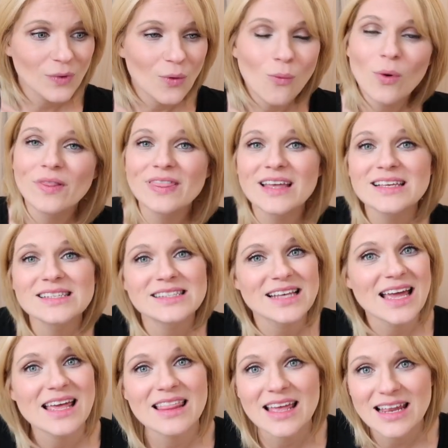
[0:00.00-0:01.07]
what they
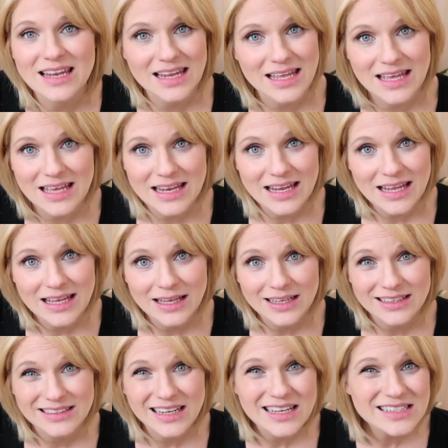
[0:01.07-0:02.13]
say they need
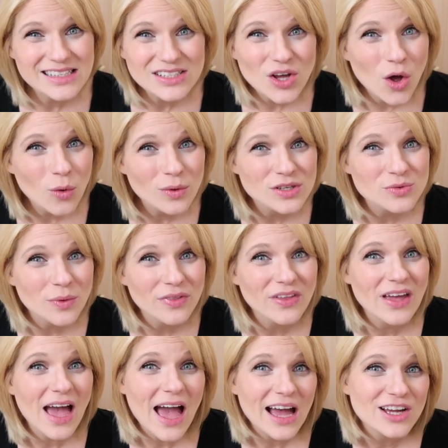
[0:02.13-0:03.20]
isn't always what
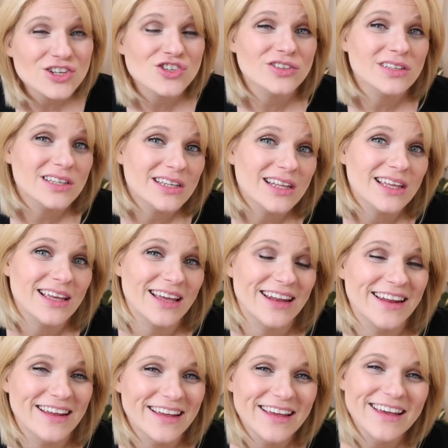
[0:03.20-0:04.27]
they actually need.
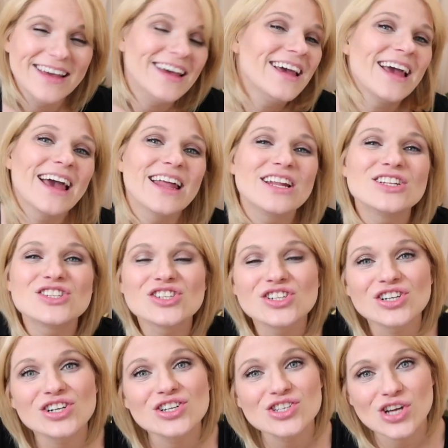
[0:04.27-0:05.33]
And it's
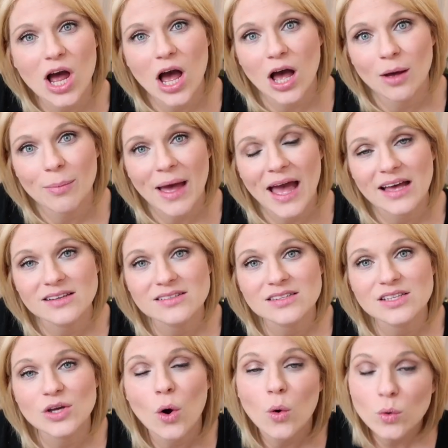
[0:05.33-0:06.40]
your job as
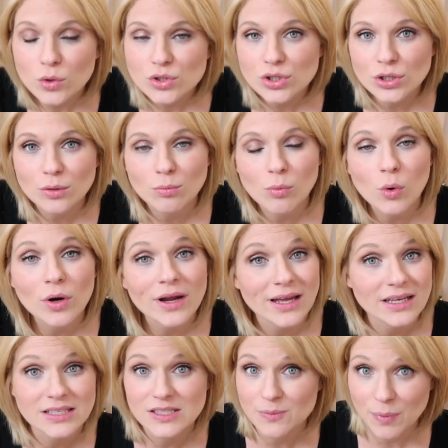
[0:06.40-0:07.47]
the older, more
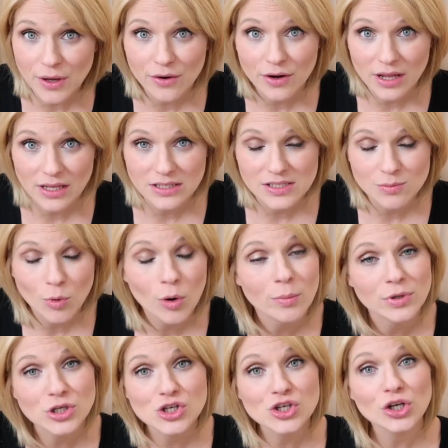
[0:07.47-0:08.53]
experienced, more
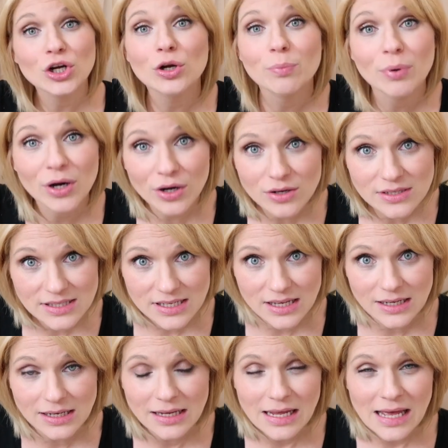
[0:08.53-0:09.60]
mature
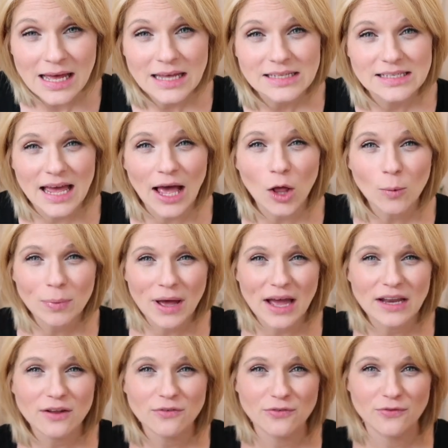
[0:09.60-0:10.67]
person to help
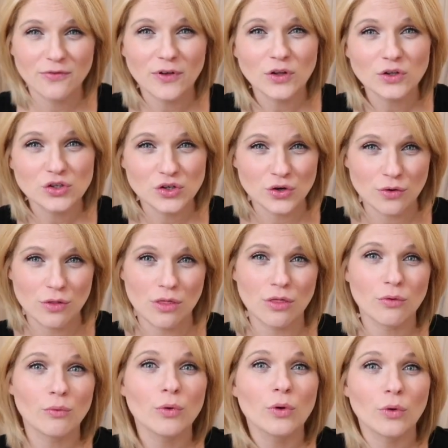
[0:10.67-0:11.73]
kind of filter
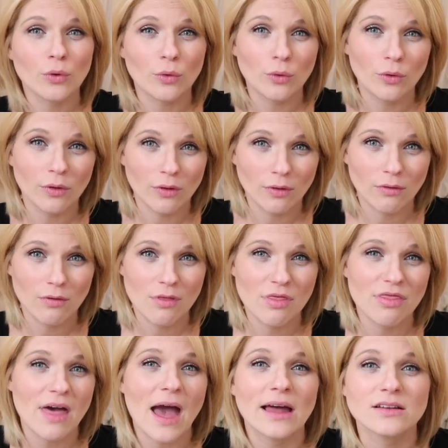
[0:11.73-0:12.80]
through
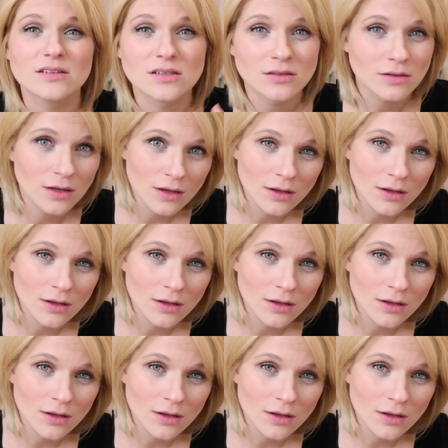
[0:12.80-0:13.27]
that